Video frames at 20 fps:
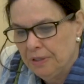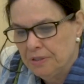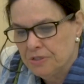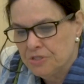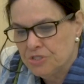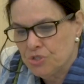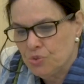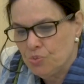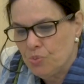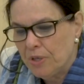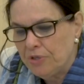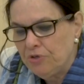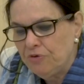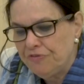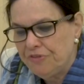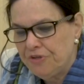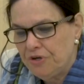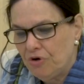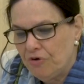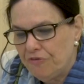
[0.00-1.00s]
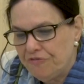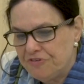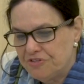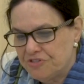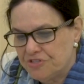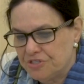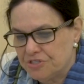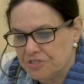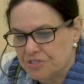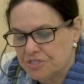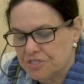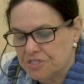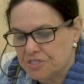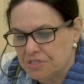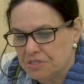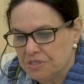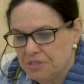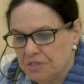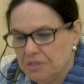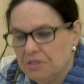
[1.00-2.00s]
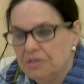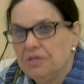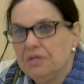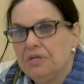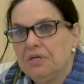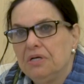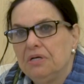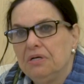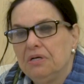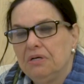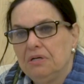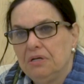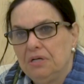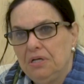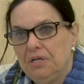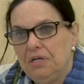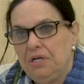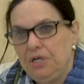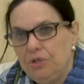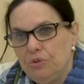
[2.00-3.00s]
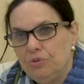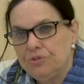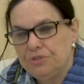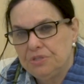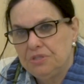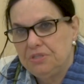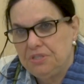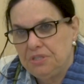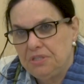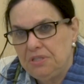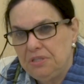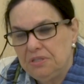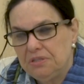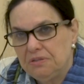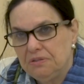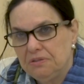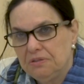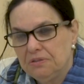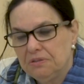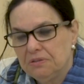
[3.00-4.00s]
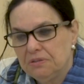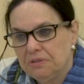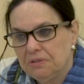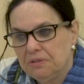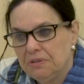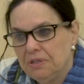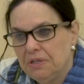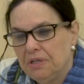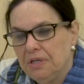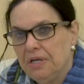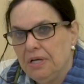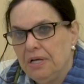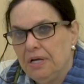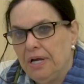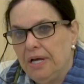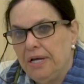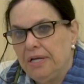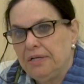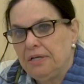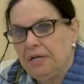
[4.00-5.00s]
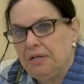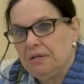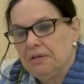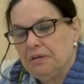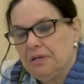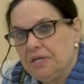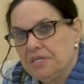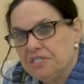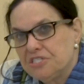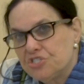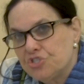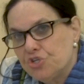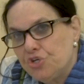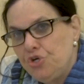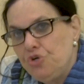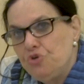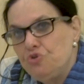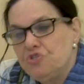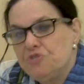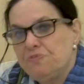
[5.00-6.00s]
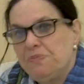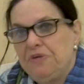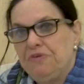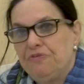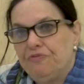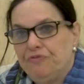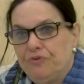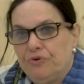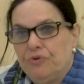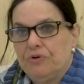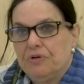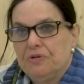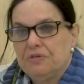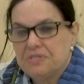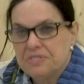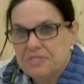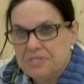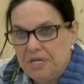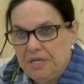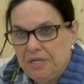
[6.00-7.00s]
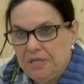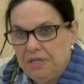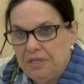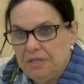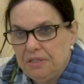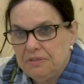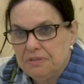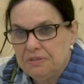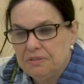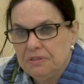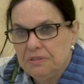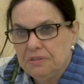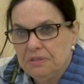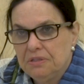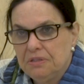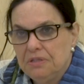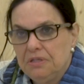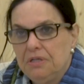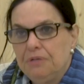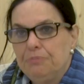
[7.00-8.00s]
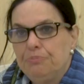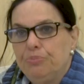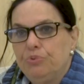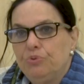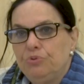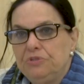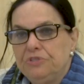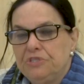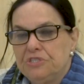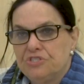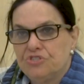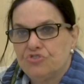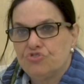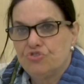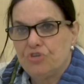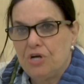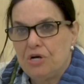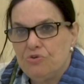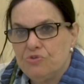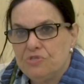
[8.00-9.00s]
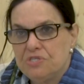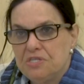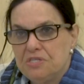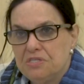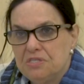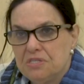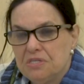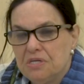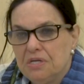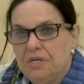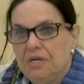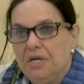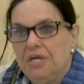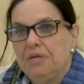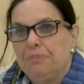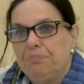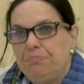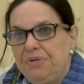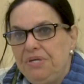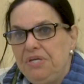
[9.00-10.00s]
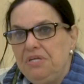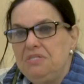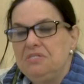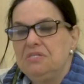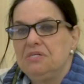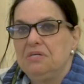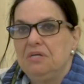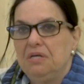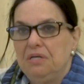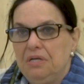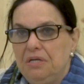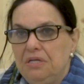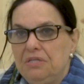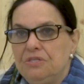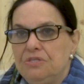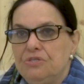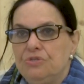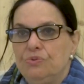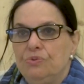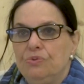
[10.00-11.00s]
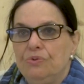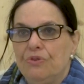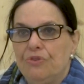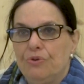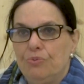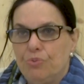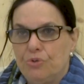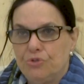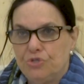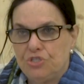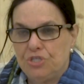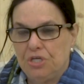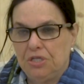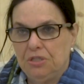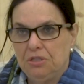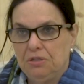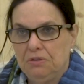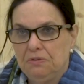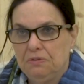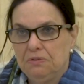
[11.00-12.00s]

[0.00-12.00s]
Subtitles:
So one of the officers looked at it and, excuse me for saying it, pulled his trousers and peed into the washing.